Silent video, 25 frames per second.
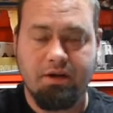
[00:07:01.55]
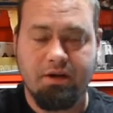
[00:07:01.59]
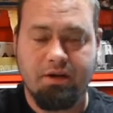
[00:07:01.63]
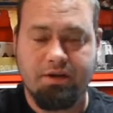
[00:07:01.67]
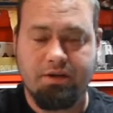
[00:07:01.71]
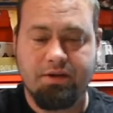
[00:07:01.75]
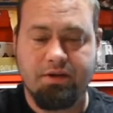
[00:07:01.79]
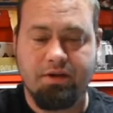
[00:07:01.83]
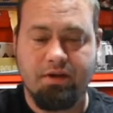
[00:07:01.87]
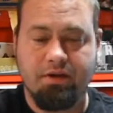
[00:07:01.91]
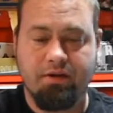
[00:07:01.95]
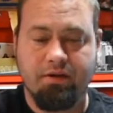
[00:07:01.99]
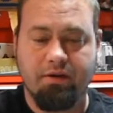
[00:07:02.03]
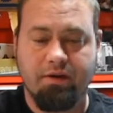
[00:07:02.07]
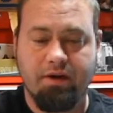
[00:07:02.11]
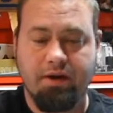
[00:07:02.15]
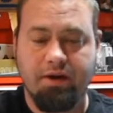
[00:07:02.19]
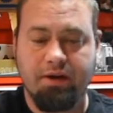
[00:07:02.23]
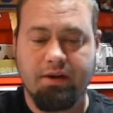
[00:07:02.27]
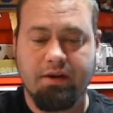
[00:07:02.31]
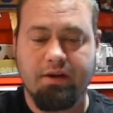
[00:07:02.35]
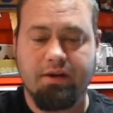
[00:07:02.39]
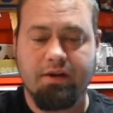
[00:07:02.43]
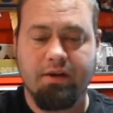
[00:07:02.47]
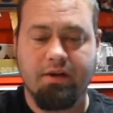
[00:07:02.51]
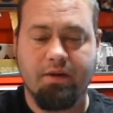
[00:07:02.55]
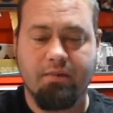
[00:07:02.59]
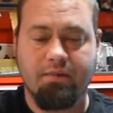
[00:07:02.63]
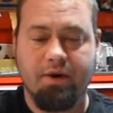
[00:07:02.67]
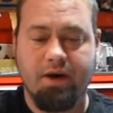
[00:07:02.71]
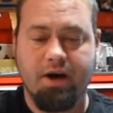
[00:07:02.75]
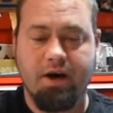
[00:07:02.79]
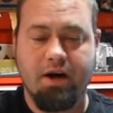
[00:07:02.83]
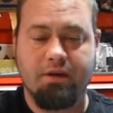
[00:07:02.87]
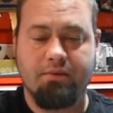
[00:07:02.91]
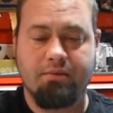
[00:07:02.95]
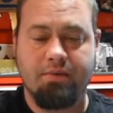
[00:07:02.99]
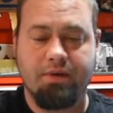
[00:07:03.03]
circling the
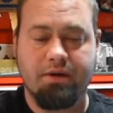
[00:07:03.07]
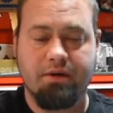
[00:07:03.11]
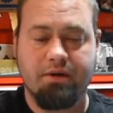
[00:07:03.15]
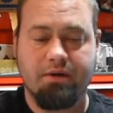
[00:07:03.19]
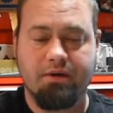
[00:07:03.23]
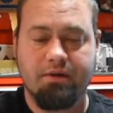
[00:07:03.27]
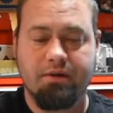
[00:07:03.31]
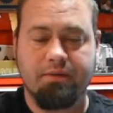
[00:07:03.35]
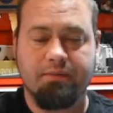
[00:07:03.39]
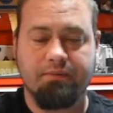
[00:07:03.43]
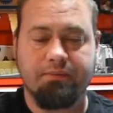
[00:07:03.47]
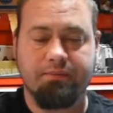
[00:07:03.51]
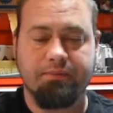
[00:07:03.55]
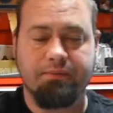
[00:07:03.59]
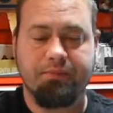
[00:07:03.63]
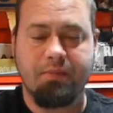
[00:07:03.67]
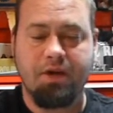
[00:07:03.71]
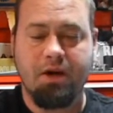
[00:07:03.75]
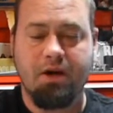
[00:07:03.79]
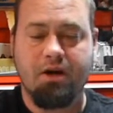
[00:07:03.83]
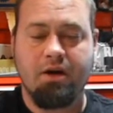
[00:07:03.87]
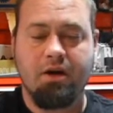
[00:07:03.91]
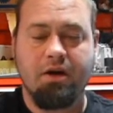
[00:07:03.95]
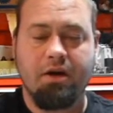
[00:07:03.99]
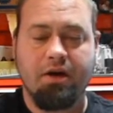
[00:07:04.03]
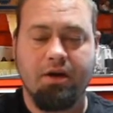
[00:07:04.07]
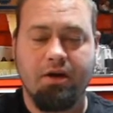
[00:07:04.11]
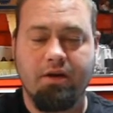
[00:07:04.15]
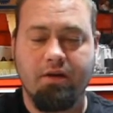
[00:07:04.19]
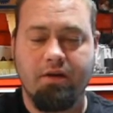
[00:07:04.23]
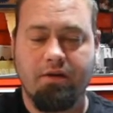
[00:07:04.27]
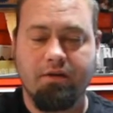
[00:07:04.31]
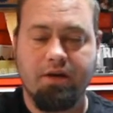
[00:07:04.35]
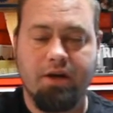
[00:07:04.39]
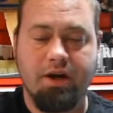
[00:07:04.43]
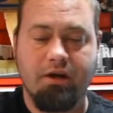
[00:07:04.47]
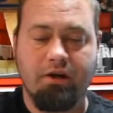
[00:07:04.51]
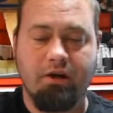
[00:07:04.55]
pipe. You
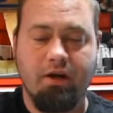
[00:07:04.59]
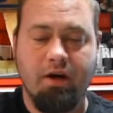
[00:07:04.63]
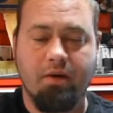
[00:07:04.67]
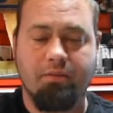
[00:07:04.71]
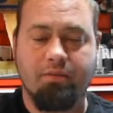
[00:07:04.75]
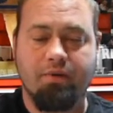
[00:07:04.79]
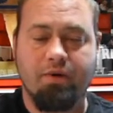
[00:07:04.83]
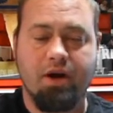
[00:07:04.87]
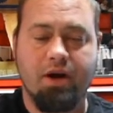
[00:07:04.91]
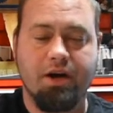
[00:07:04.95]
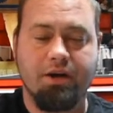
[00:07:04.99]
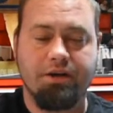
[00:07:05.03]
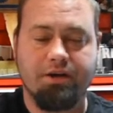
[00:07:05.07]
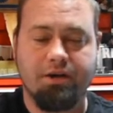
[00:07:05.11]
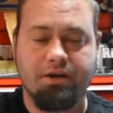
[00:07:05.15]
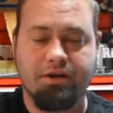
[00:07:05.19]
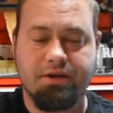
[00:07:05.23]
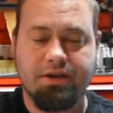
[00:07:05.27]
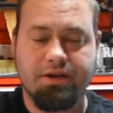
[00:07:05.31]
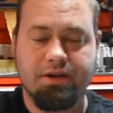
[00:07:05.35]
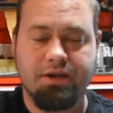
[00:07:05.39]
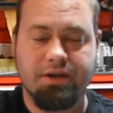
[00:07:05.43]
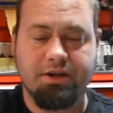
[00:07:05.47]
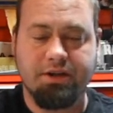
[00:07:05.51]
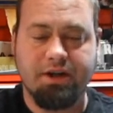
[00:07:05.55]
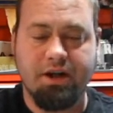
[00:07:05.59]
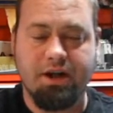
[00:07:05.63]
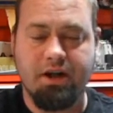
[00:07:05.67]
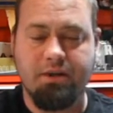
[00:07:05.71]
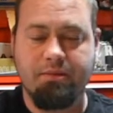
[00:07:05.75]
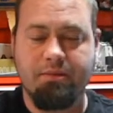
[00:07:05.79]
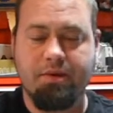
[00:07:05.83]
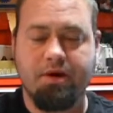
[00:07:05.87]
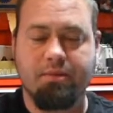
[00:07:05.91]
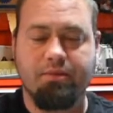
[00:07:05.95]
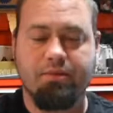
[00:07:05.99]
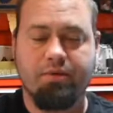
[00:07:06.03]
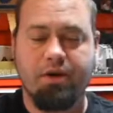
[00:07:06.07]
don't need a lot of pressure, just a tiny
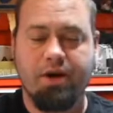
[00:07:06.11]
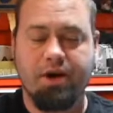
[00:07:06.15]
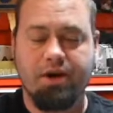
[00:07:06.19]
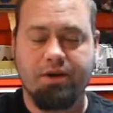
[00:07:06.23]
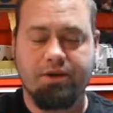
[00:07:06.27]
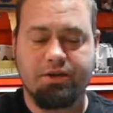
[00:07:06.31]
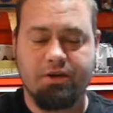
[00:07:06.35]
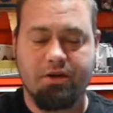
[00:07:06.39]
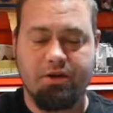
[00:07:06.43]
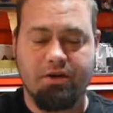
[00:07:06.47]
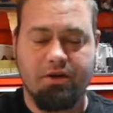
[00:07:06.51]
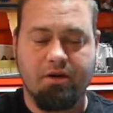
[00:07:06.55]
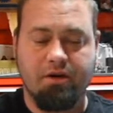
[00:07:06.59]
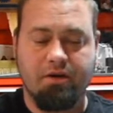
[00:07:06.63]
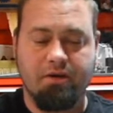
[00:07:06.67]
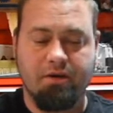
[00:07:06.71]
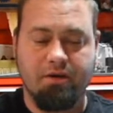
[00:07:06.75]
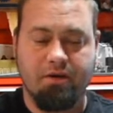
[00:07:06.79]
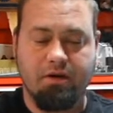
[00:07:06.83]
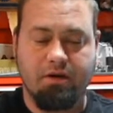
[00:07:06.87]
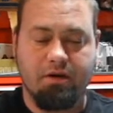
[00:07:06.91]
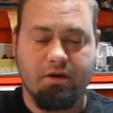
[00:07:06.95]
bit of pressure.